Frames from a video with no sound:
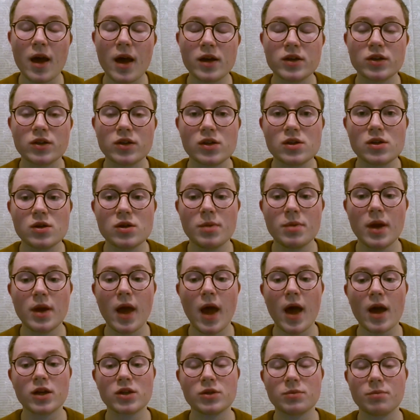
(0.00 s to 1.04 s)
x to
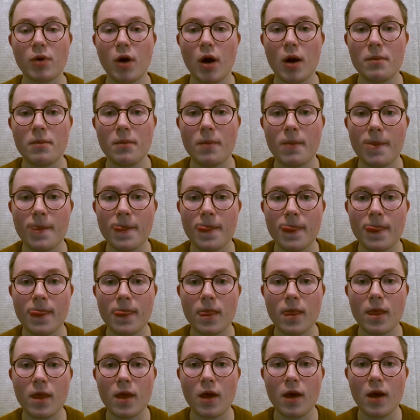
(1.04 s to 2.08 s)
be x prime.
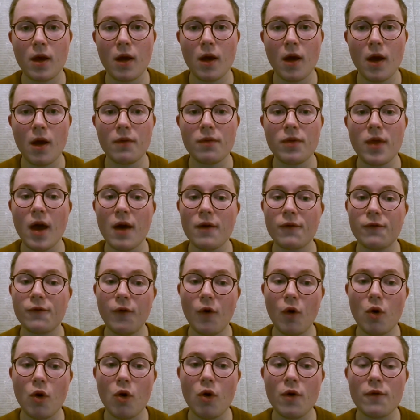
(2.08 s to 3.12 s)

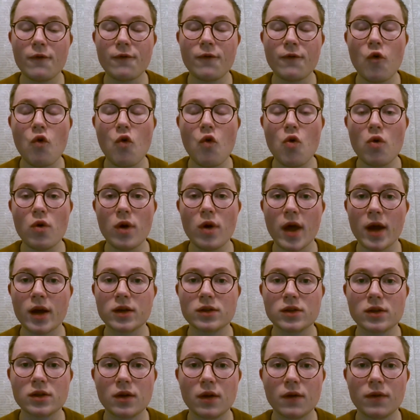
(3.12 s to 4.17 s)
Therefore, for all
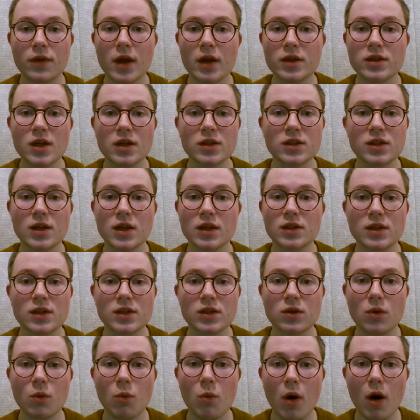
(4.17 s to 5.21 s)
x, there doesn't
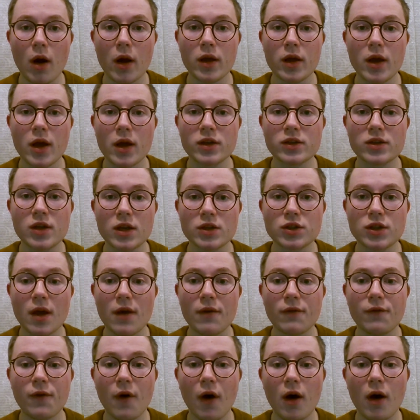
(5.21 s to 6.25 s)
exist a y such
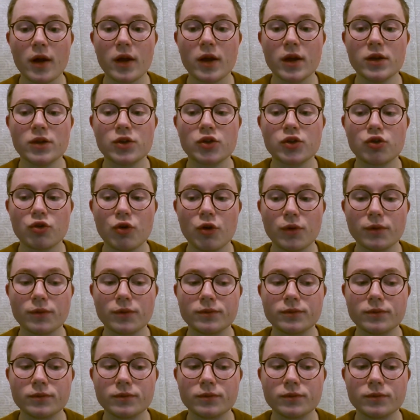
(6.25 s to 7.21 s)
that phi is true.